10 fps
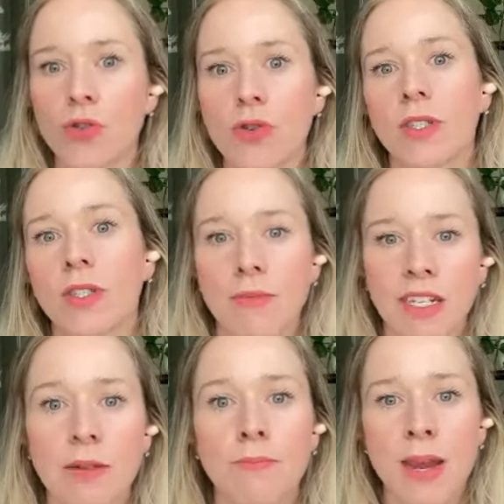do
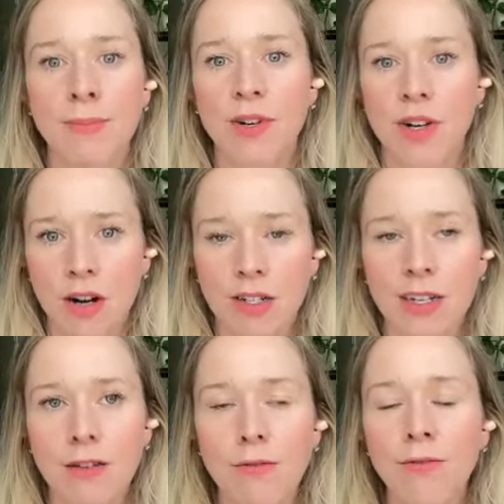something, to be
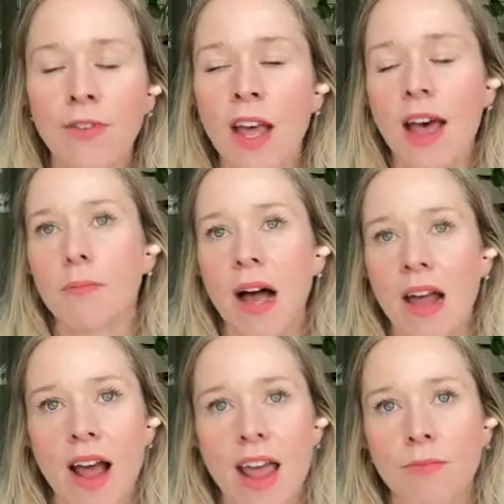productive.
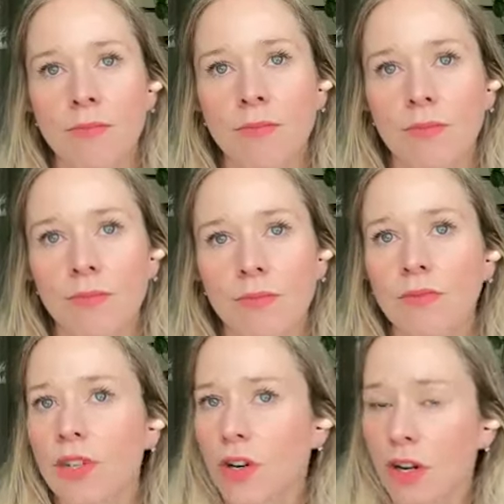But I am,
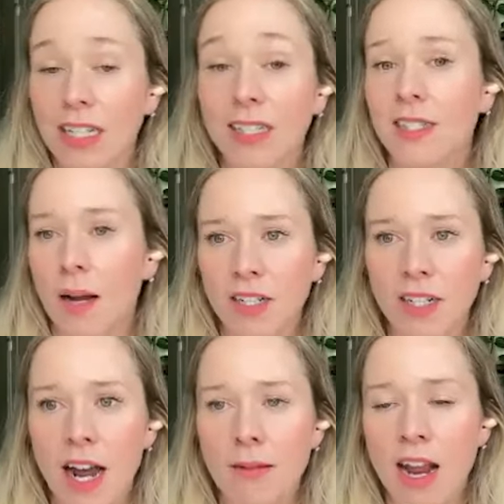it's
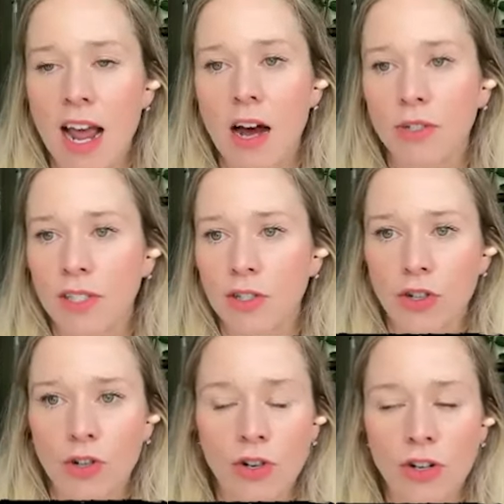summertime now, it's
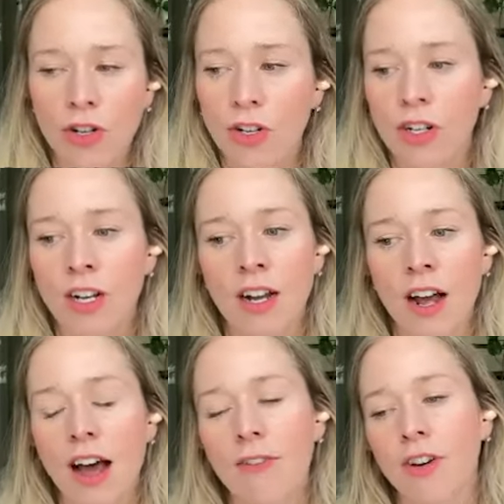June.
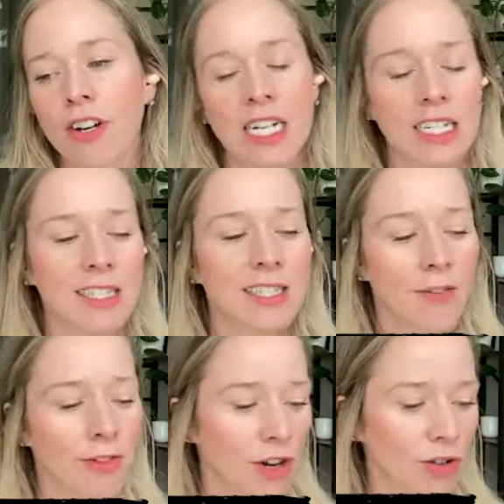I've got a
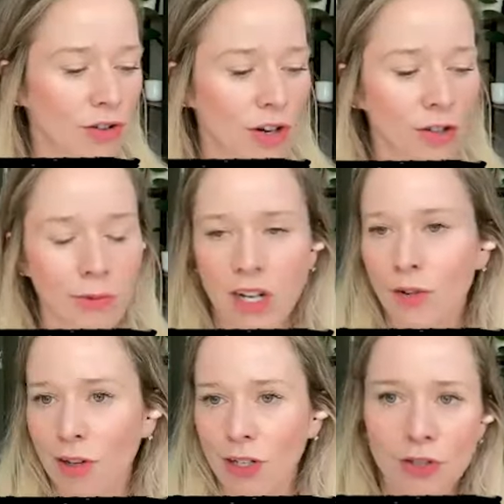7-year-old. We're
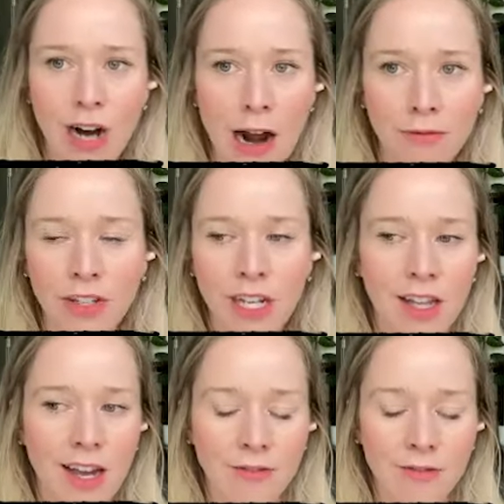going
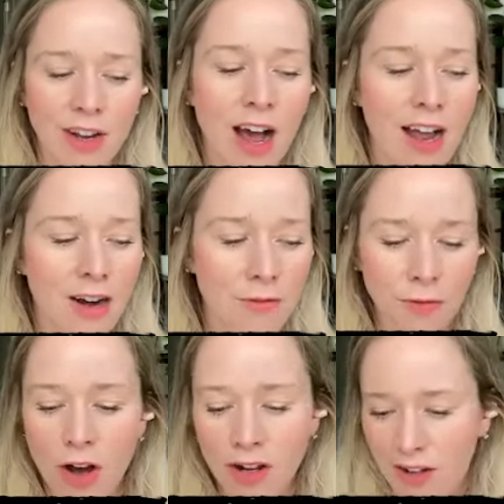traveling. I've kind
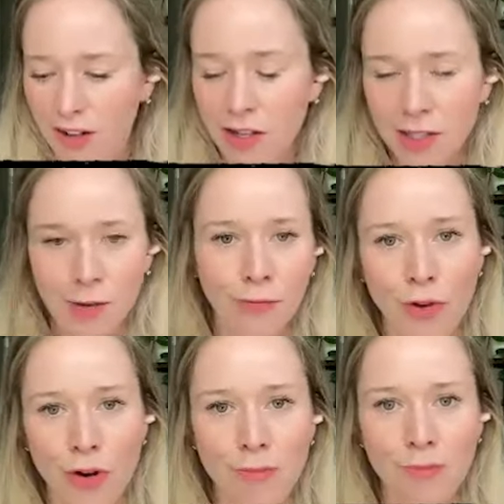of got lots of
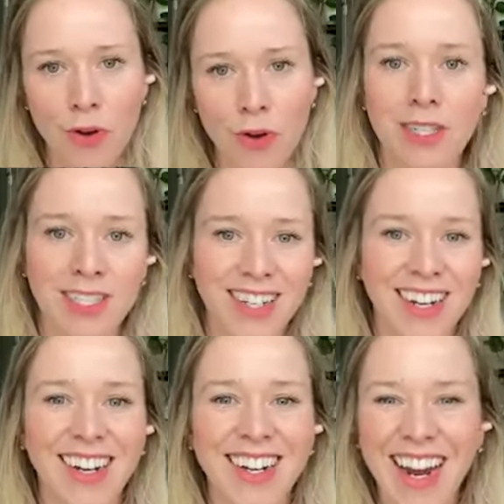roadblocks